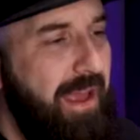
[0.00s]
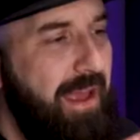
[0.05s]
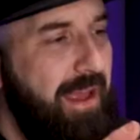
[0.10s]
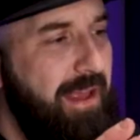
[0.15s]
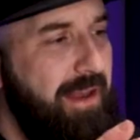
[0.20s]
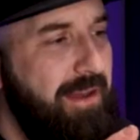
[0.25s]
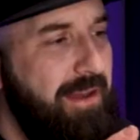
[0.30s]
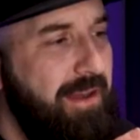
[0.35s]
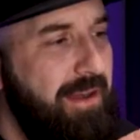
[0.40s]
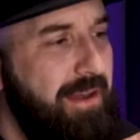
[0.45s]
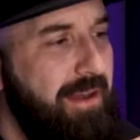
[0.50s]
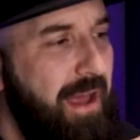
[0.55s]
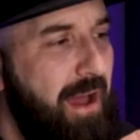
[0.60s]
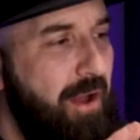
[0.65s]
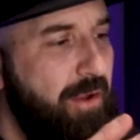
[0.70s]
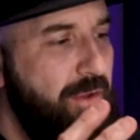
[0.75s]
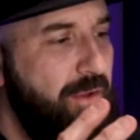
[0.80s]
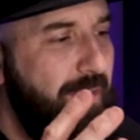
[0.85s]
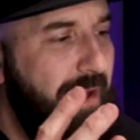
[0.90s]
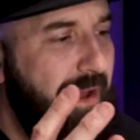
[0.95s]
and
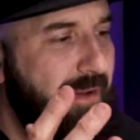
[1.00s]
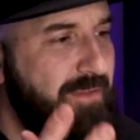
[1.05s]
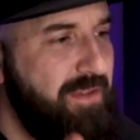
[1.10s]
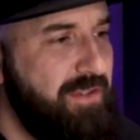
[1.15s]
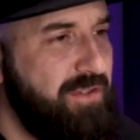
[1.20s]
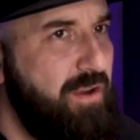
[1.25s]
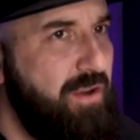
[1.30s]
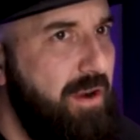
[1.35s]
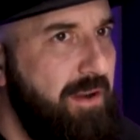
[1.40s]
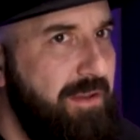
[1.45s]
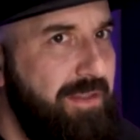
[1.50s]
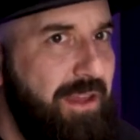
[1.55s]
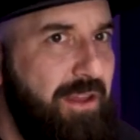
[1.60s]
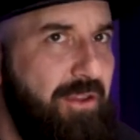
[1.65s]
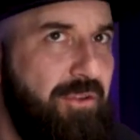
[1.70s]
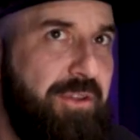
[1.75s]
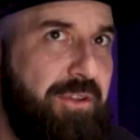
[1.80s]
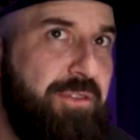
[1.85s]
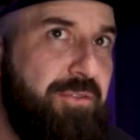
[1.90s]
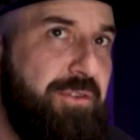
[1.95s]
now you have this car
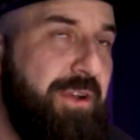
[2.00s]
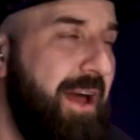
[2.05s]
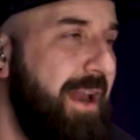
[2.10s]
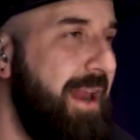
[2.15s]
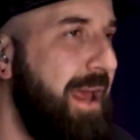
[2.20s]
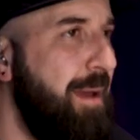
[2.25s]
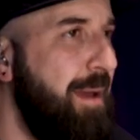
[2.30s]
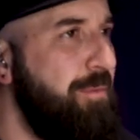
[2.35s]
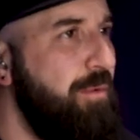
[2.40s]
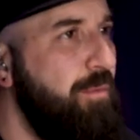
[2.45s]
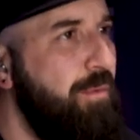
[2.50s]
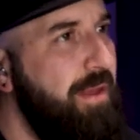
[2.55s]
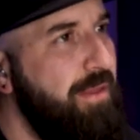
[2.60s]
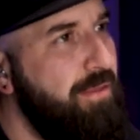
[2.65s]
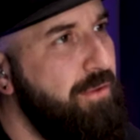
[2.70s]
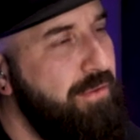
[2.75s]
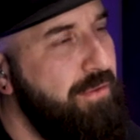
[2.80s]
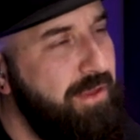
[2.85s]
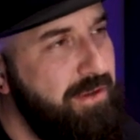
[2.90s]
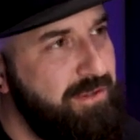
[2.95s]
that you're either not happy
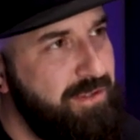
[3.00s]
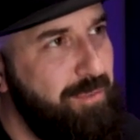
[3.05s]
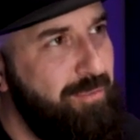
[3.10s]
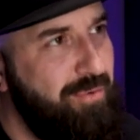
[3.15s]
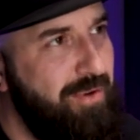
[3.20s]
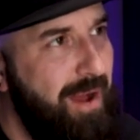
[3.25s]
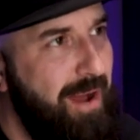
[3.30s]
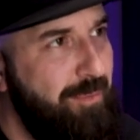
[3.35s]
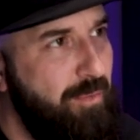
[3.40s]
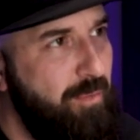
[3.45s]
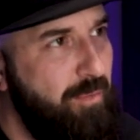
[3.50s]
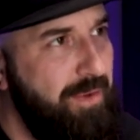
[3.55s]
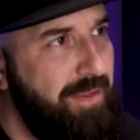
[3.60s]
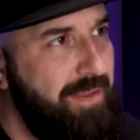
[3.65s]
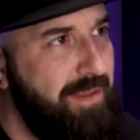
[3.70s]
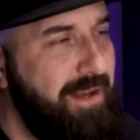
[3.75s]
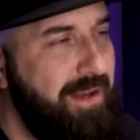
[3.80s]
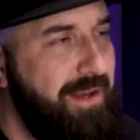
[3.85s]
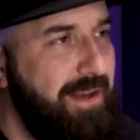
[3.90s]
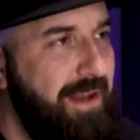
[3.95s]
with or there's a problem
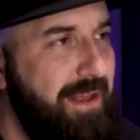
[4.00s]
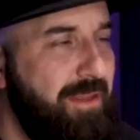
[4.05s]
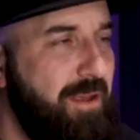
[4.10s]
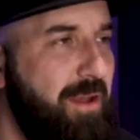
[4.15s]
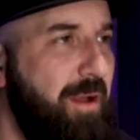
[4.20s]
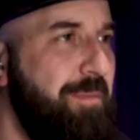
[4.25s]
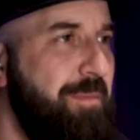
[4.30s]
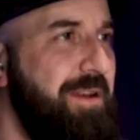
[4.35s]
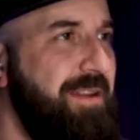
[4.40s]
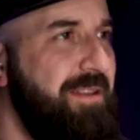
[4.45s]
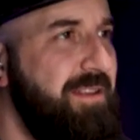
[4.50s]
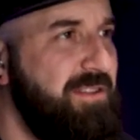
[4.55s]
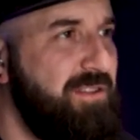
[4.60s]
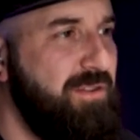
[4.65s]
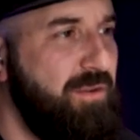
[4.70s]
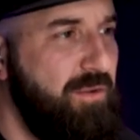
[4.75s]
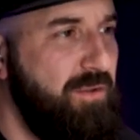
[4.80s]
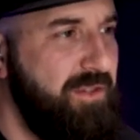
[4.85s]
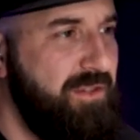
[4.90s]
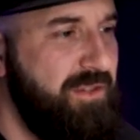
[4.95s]
with it and the company that
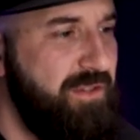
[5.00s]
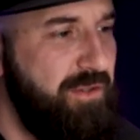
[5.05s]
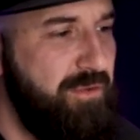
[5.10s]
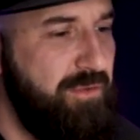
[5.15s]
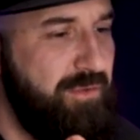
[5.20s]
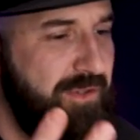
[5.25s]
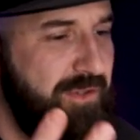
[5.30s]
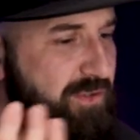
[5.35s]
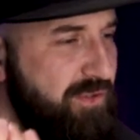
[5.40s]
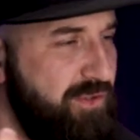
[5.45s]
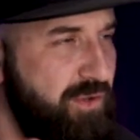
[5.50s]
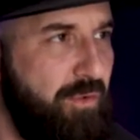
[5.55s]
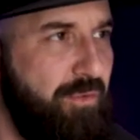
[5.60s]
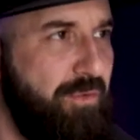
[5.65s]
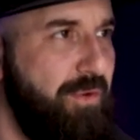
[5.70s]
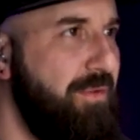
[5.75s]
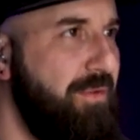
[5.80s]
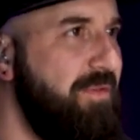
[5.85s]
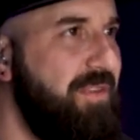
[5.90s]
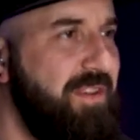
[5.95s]
sold it to you there's no
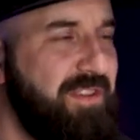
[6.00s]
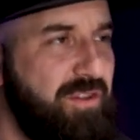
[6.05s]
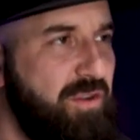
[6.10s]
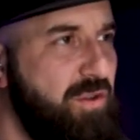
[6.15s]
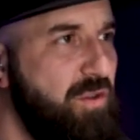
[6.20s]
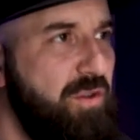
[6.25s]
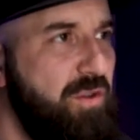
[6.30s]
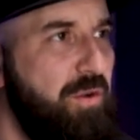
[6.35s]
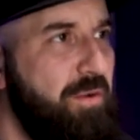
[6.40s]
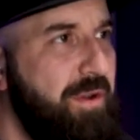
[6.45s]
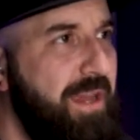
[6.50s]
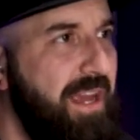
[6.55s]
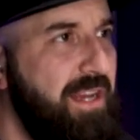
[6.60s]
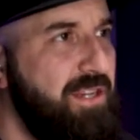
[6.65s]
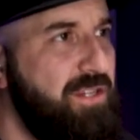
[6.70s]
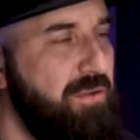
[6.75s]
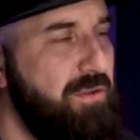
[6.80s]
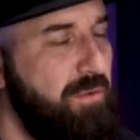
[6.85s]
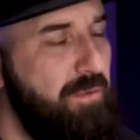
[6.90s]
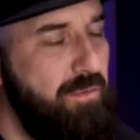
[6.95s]
real physical
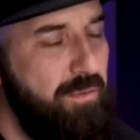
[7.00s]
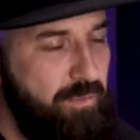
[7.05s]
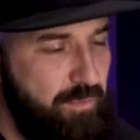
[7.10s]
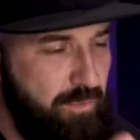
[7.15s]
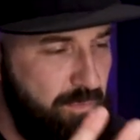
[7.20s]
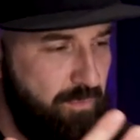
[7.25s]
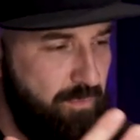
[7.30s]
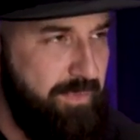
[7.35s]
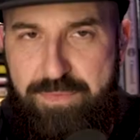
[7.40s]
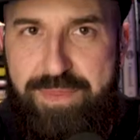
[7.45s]
location Well,